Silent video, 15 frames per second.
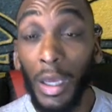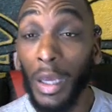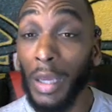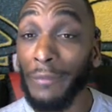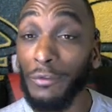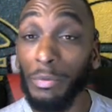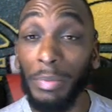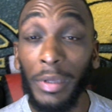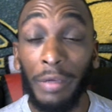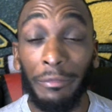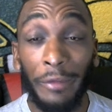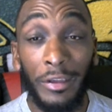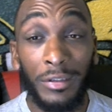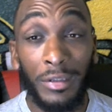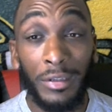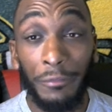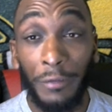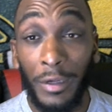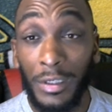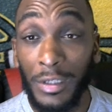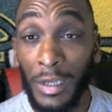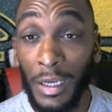If you play face of the
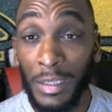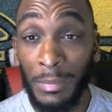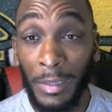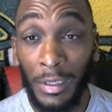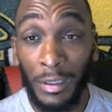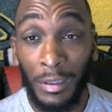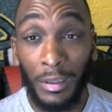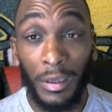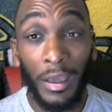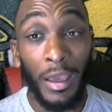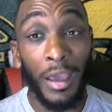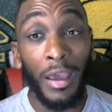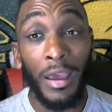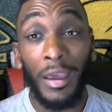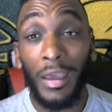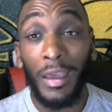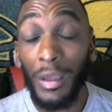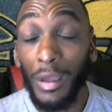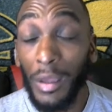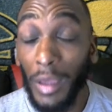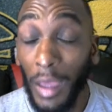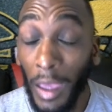franchise, my nigga,
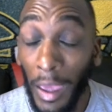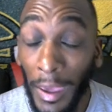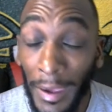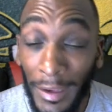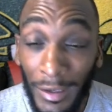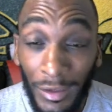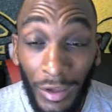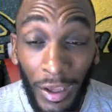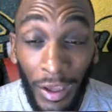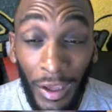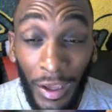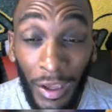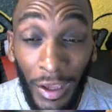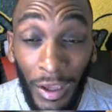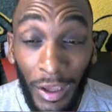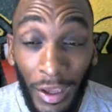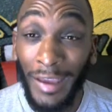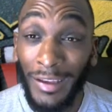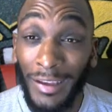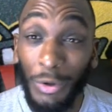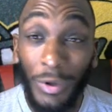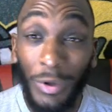and
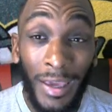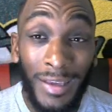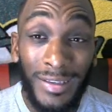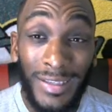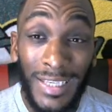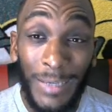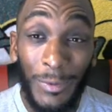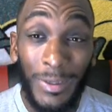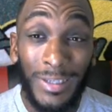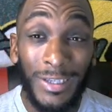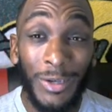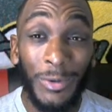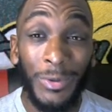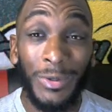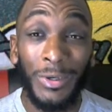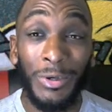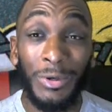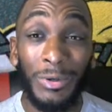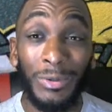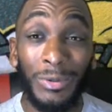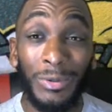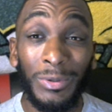you can't see what's going
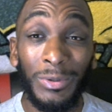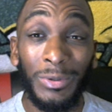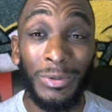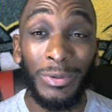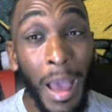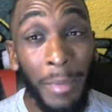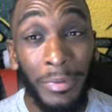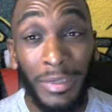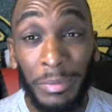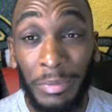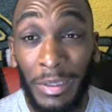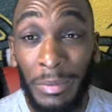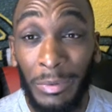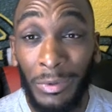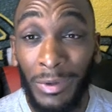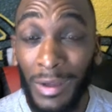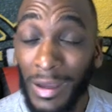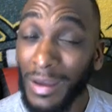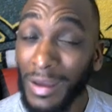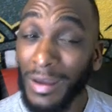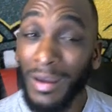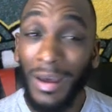on, that they robbing the people,
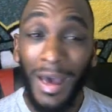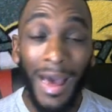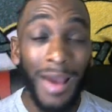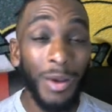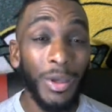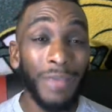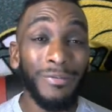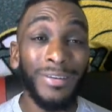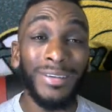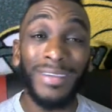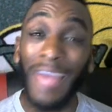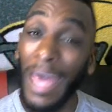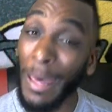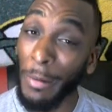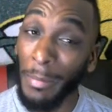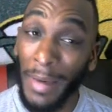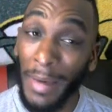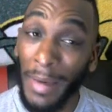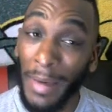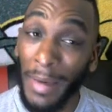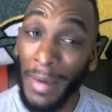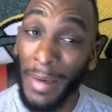I don't give a damn about
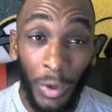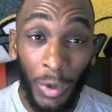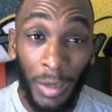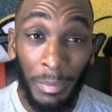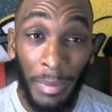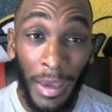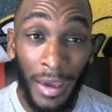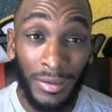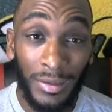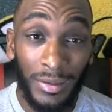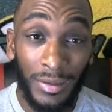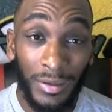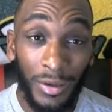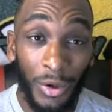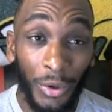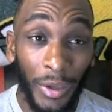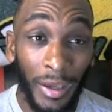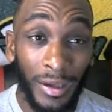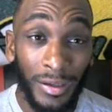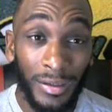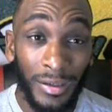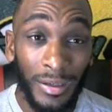a day one patch,
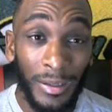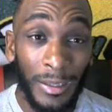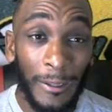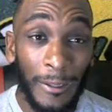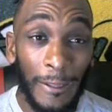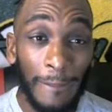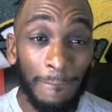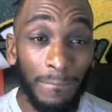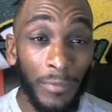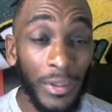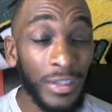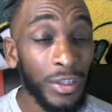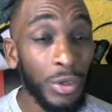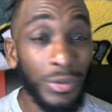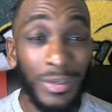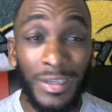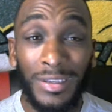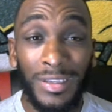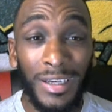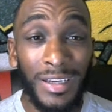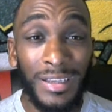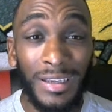okay? There's no such
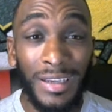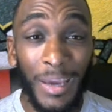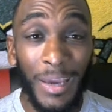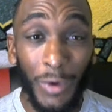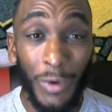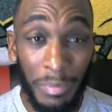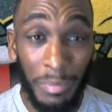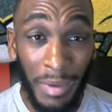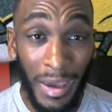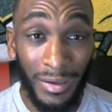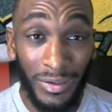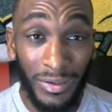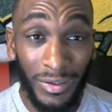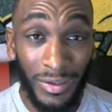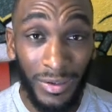thing as a day one patch.